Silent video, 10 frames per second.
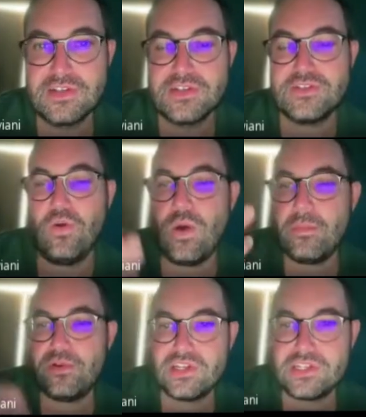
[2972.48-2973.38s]
So one
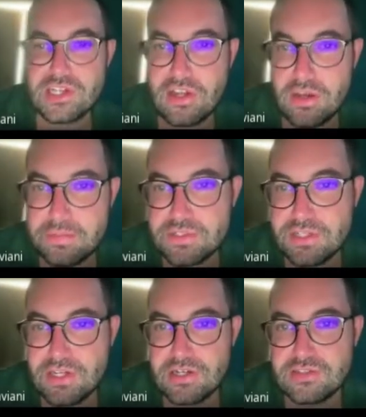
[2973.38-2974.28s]
potential option
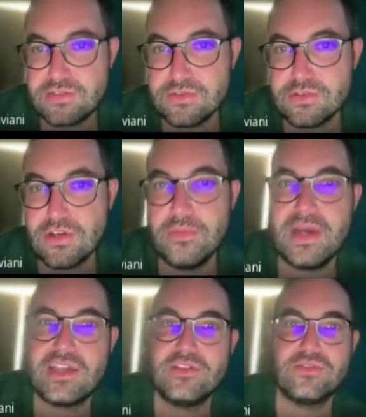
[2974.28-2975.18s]
here is to go
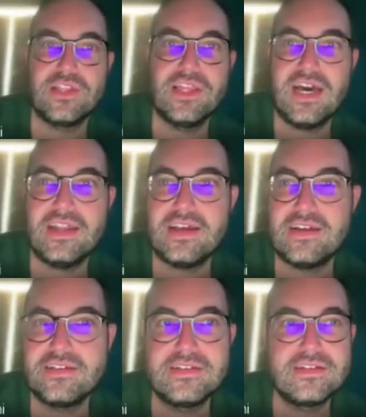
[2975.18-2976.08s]
back into the
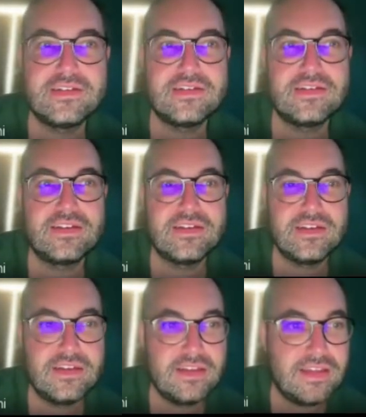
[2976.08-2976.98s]
data
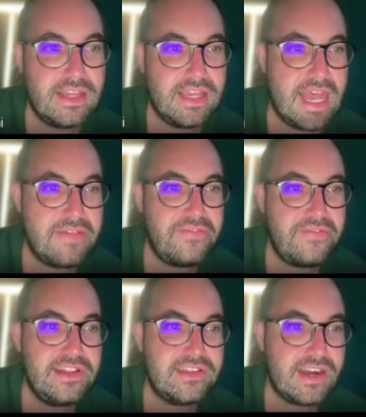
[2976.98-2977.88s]
and
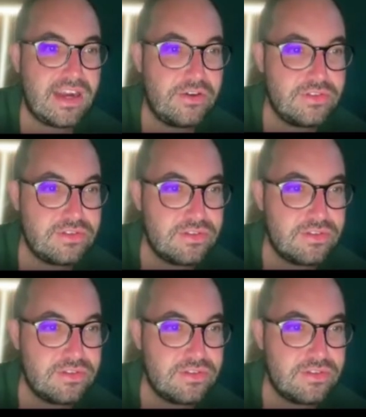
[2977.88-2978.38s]
filter out